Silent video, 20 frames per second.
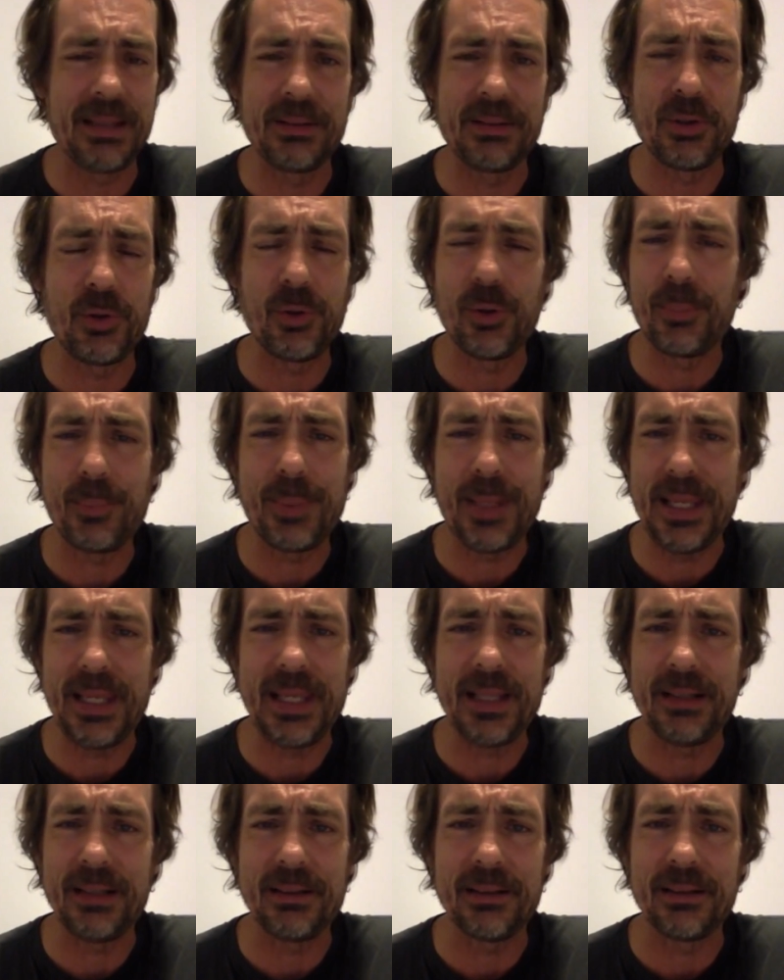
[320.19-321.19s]

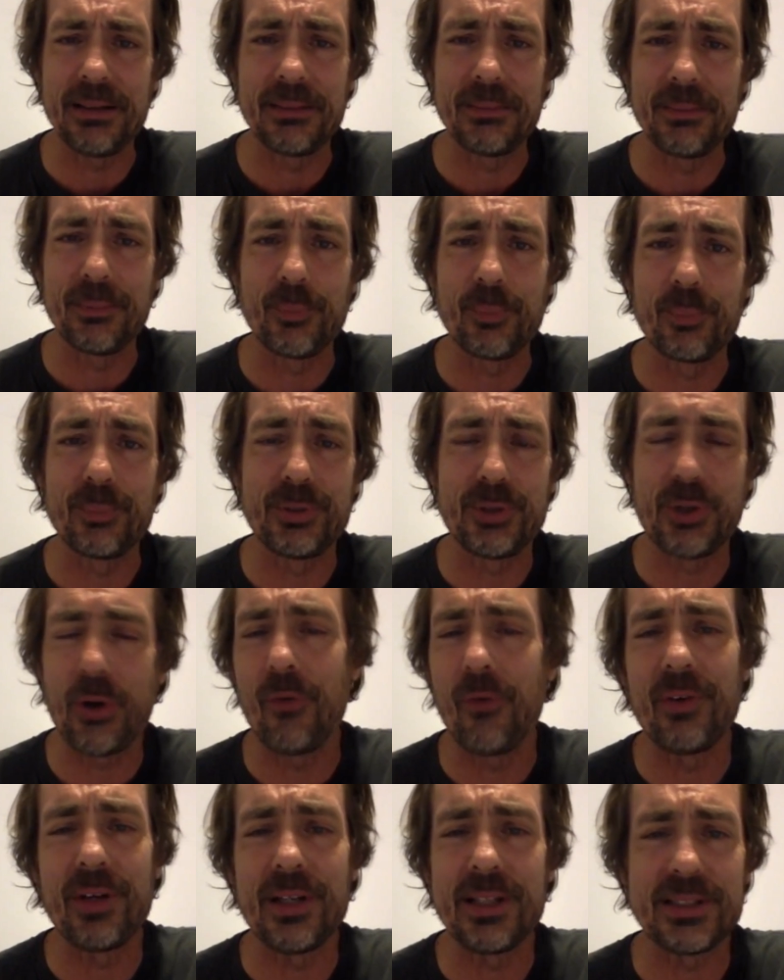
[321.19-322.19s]
European
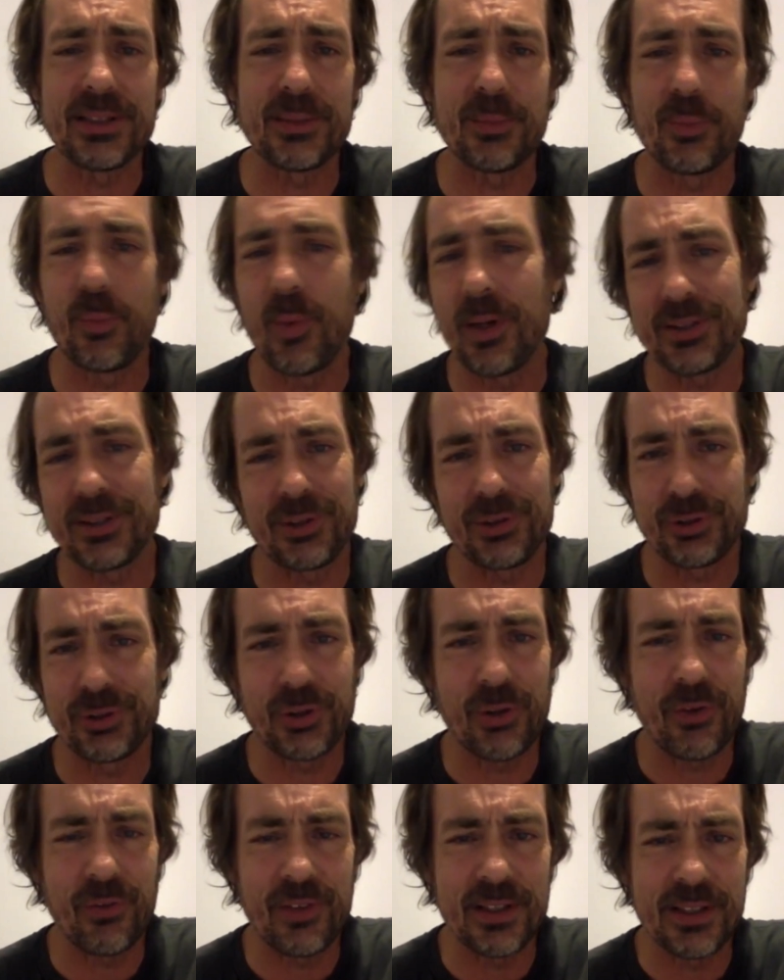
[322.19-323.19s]
chauvinism, Western
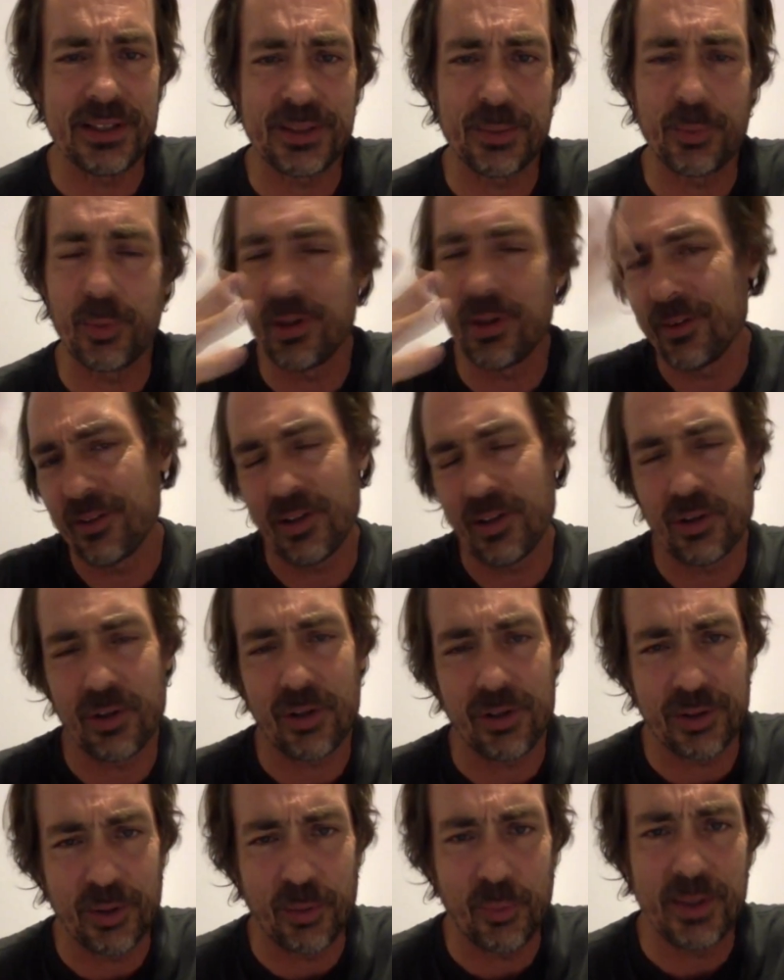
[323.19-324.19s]
chauvinism, whatever they're
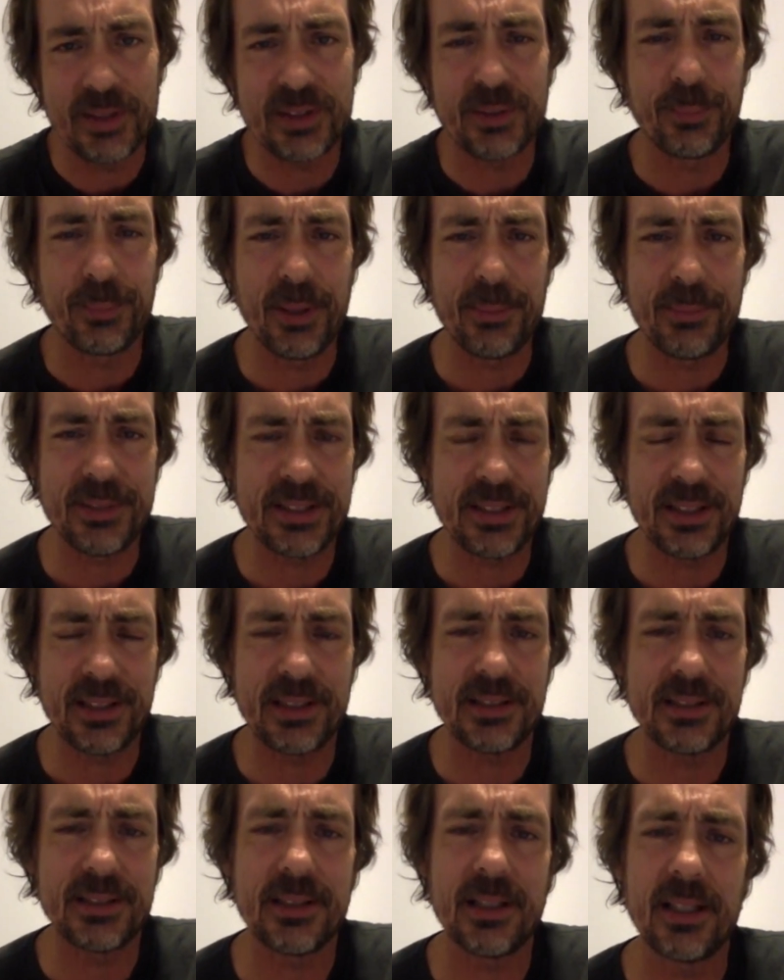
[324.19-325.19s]
calling white supremacy
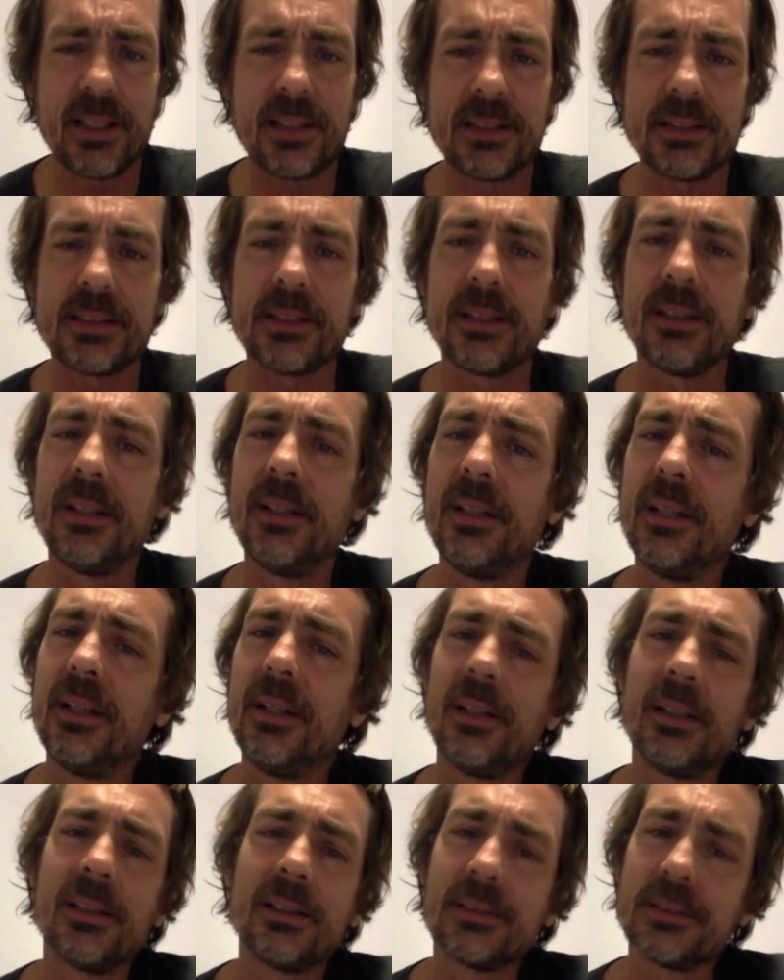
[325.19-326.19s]
these days.
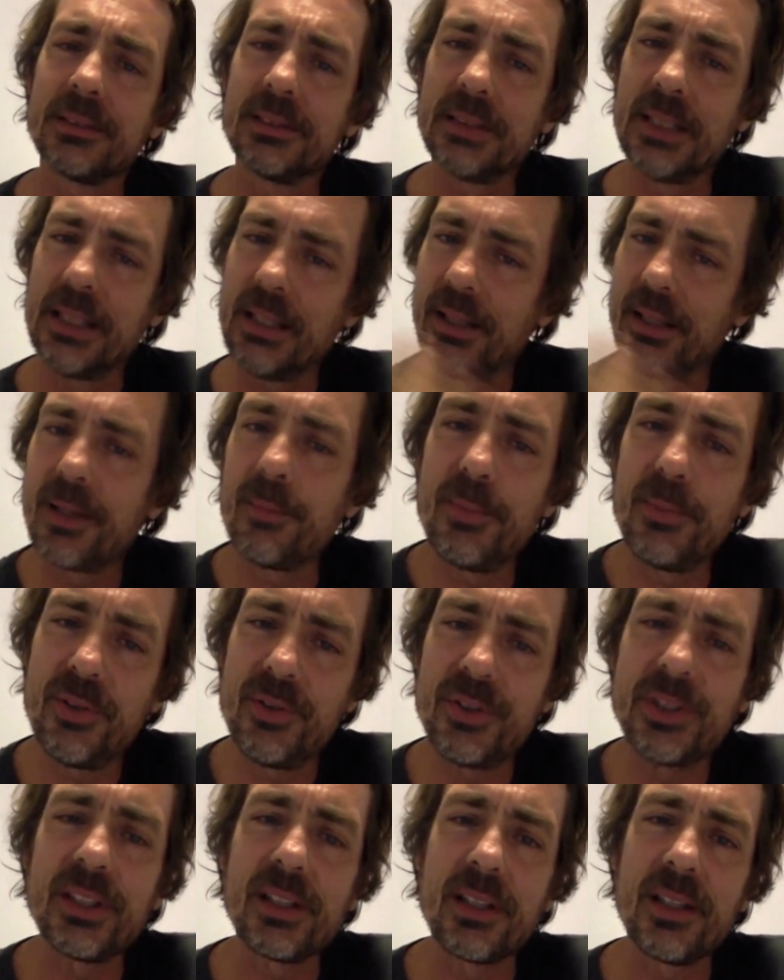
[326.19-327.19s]
Let the
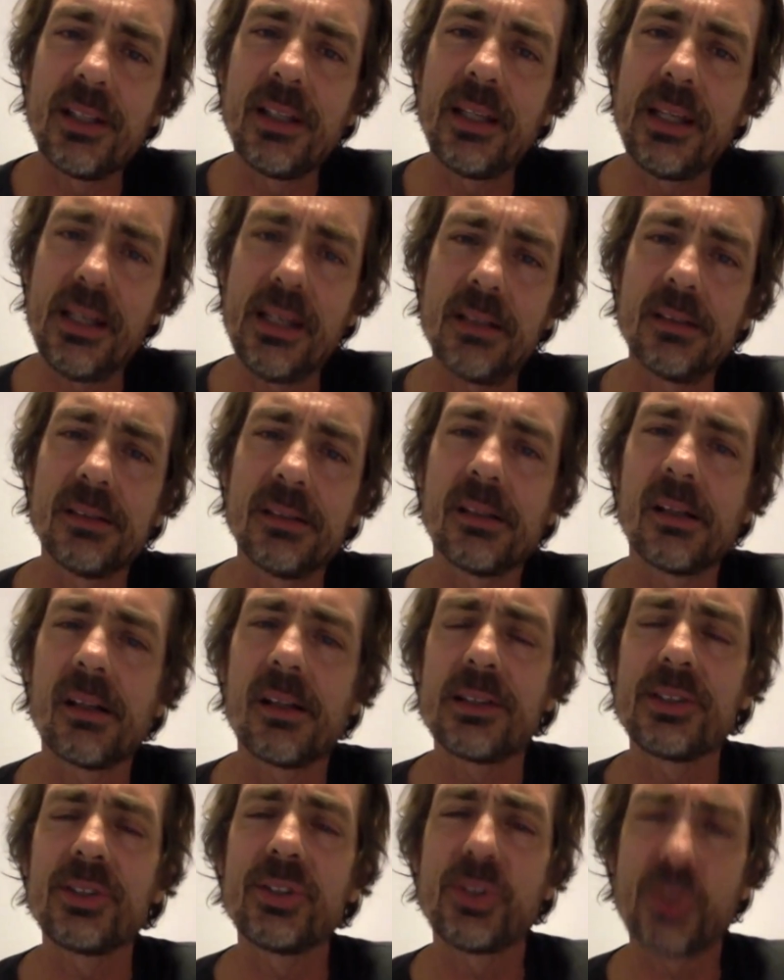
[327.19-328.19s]
music heal
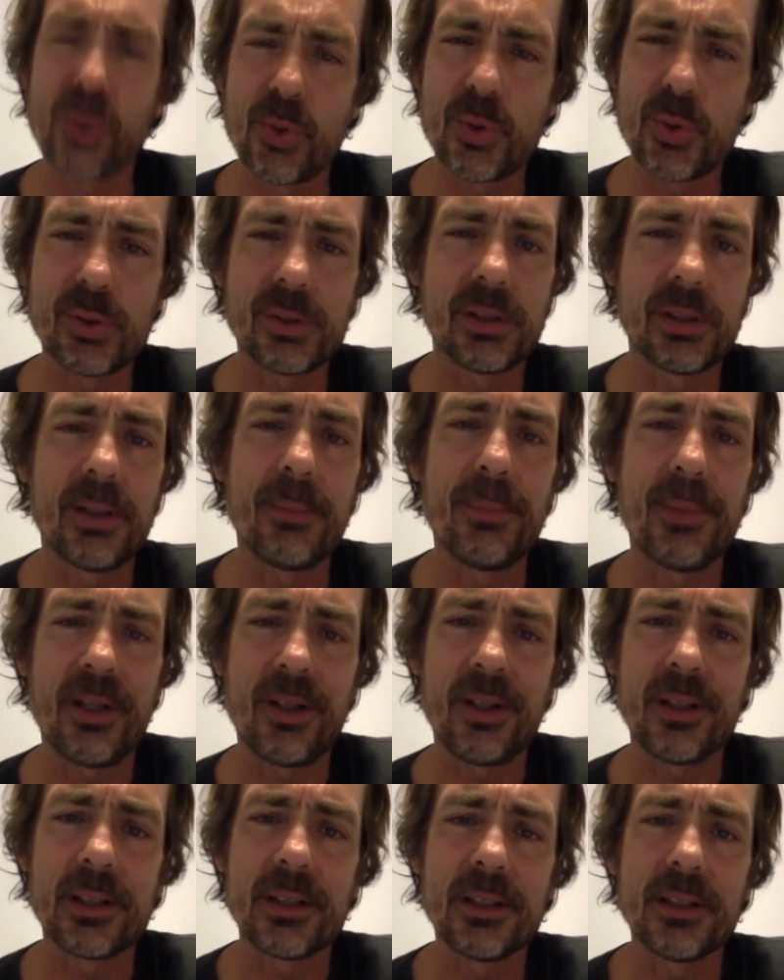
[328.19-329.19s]
our soul,
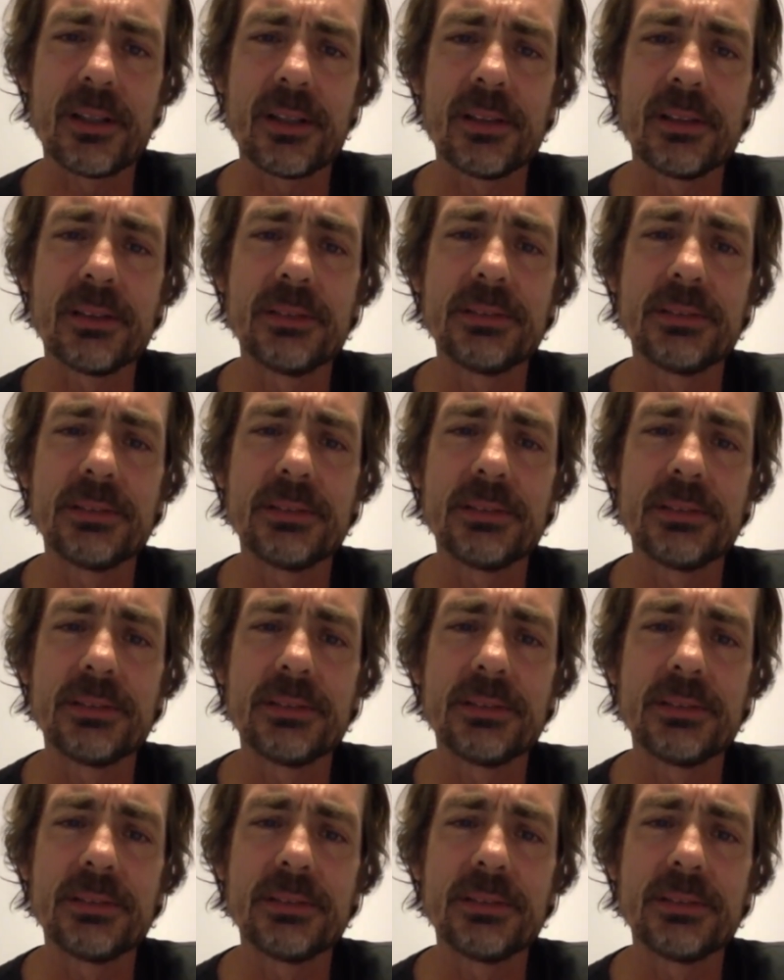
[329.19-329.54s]
America.